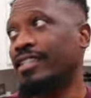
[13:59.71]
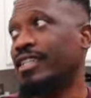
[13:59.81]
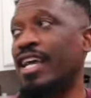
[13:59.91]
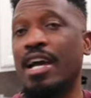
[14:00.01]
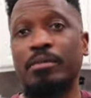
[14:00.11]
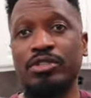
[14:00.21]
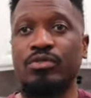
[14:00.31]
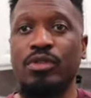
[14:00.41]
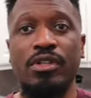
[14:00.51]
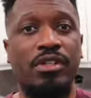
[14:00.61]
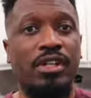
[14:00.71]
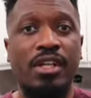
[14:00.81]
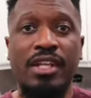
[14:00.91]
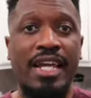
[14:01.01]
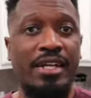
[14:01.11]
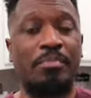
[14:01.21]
The cabinets were like a